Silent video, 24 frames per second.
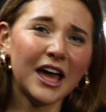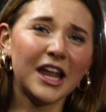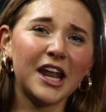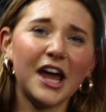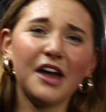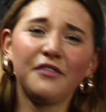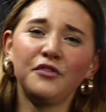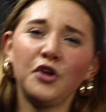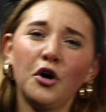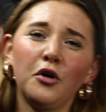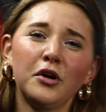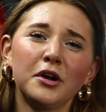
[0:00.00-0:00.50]
And
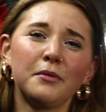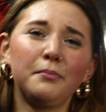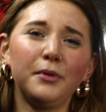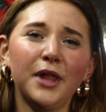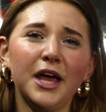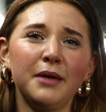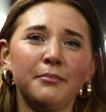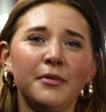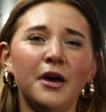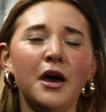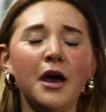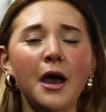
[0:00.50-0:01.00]
I have no one to
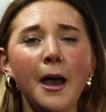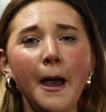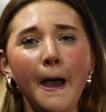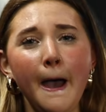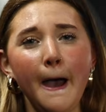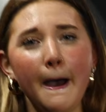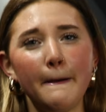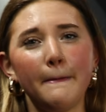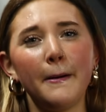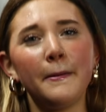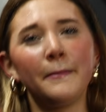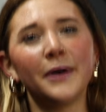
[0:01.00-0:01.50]
blame
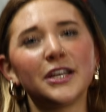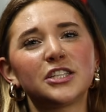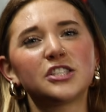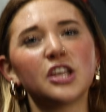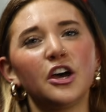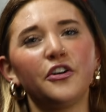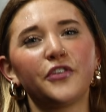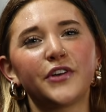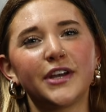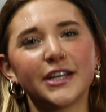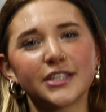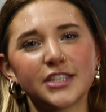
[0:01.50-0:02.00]
but
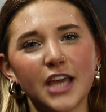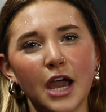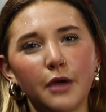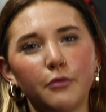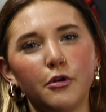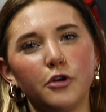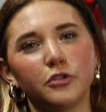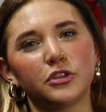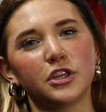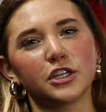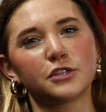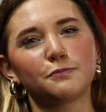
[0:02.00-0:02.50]
myself because I
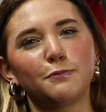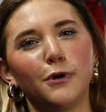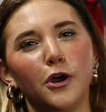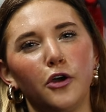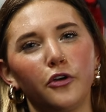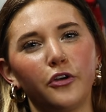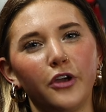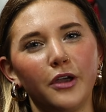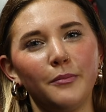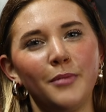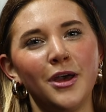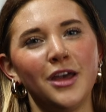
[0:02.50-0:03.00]
wrote this
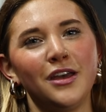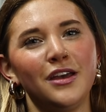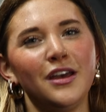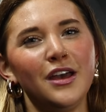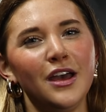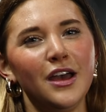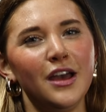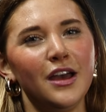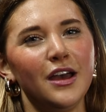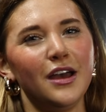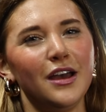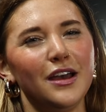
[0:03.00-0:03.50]
program.
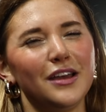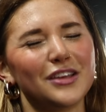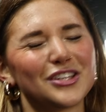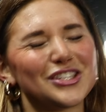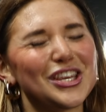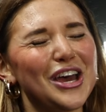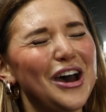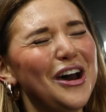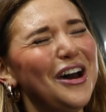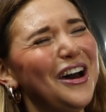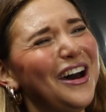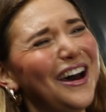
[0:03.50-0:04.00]

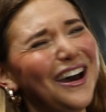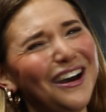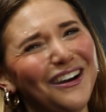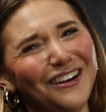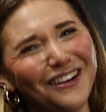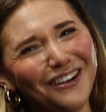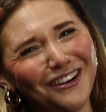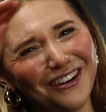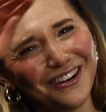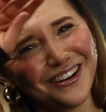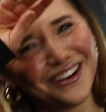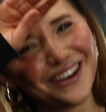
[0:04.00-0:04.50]
So
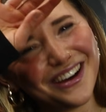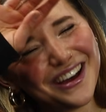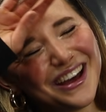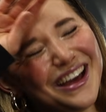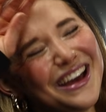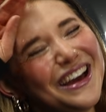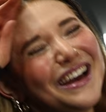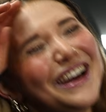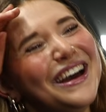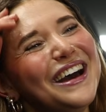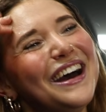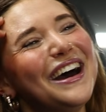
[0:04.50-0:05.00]

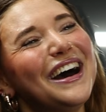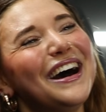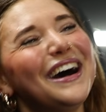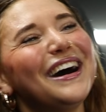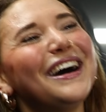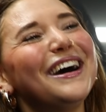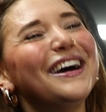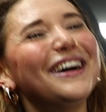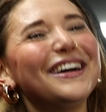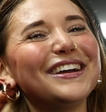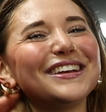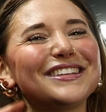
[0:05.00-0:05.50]

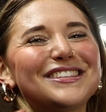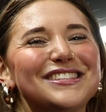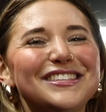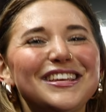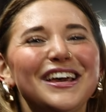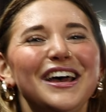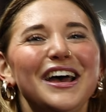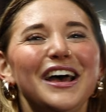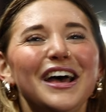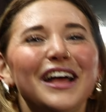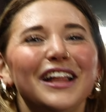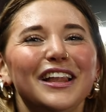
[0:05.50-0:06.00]

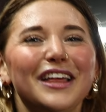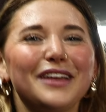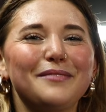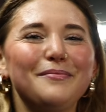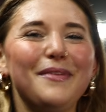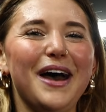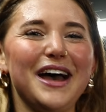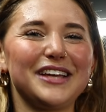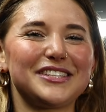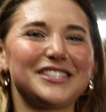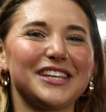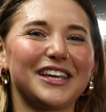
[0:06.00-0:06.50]
it's like
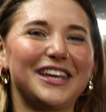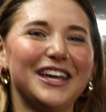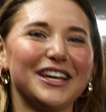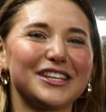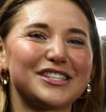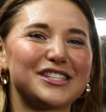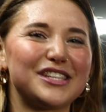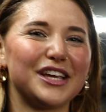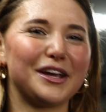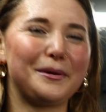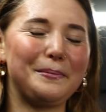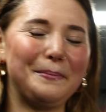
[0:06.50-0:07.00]

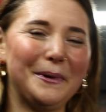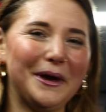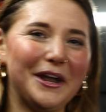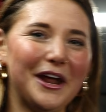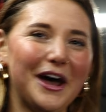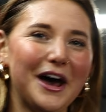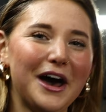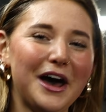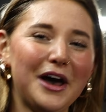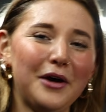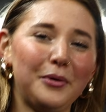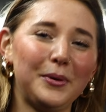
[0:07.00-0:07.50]
masochistic,
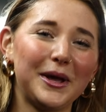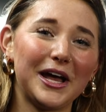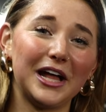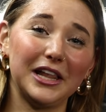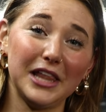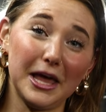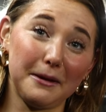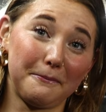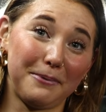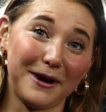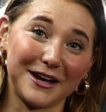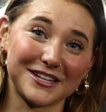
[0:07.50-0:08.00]
but we
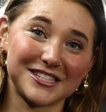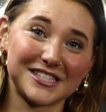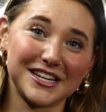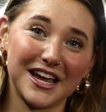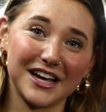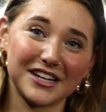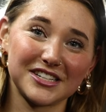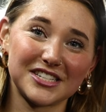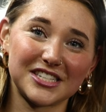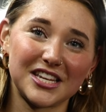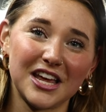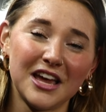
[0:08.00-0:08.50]
got leg press
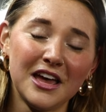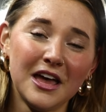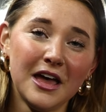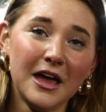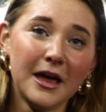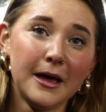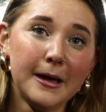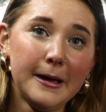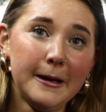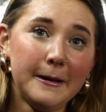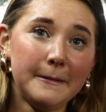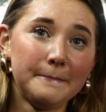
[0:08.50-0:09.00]
next.
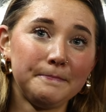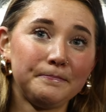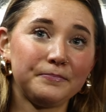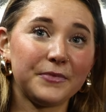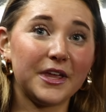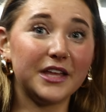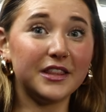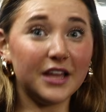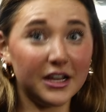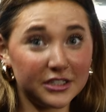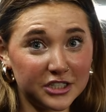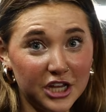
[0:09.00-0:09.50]

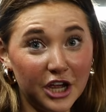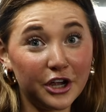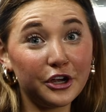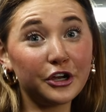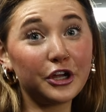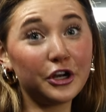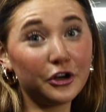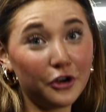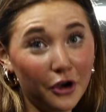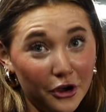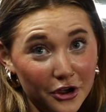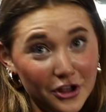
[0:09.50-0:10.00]
And that's how
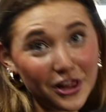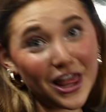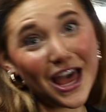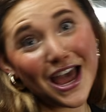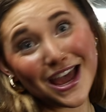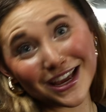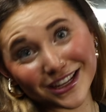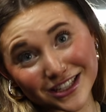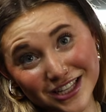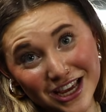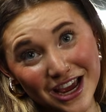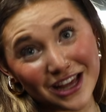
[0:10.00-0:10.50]
you're gonna grow your
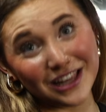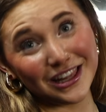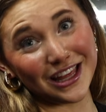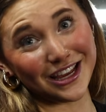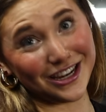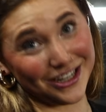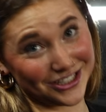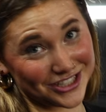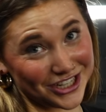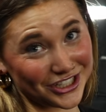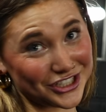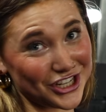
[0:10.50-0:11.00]
legs,
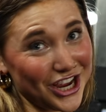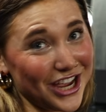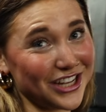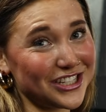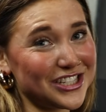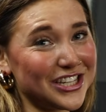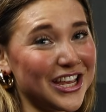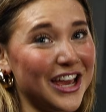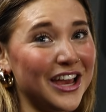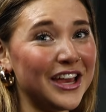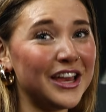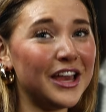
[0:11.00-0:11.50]
ladies and
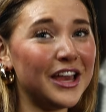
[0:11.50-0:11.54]
gents.